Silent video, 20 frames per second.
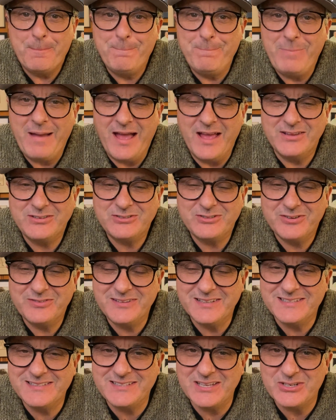pastor of
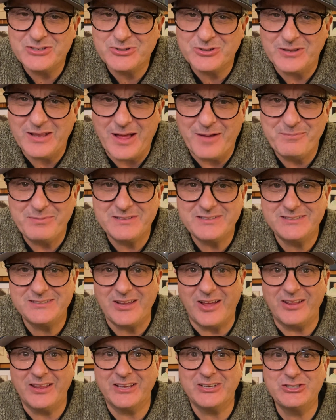the Central
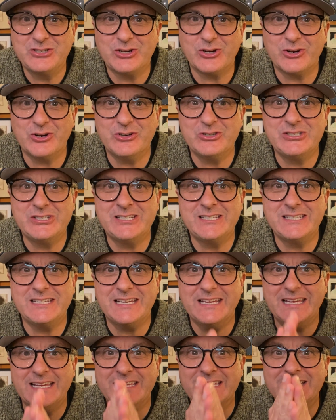Apostolic Church
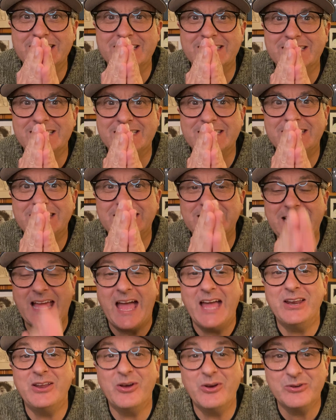in
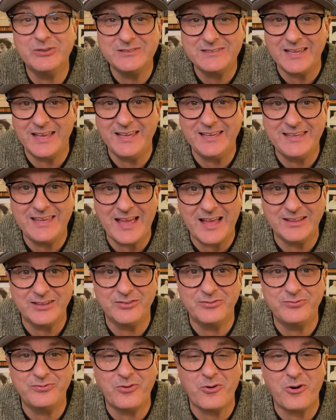San Jose,
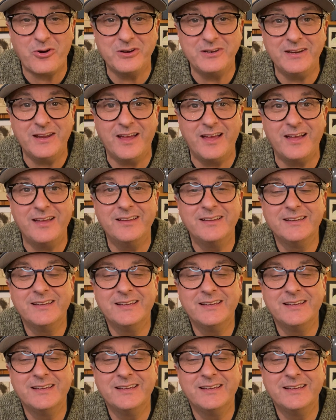California,